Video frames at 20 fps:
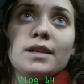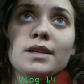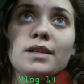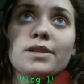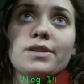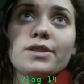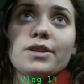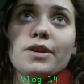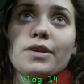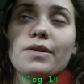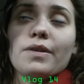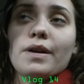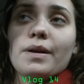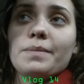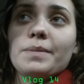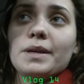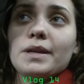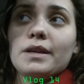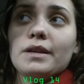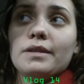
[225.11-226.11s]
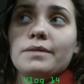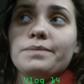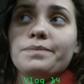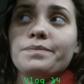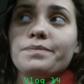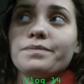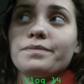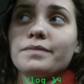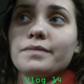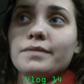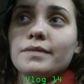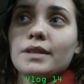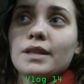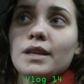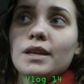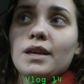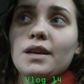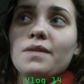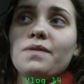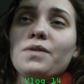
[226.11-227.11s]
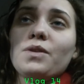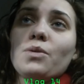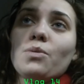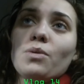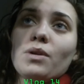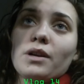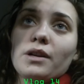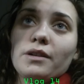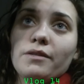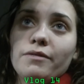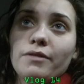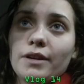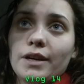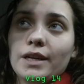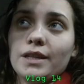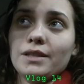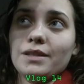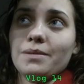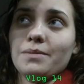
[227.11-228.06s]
So, I mean, if you want advice,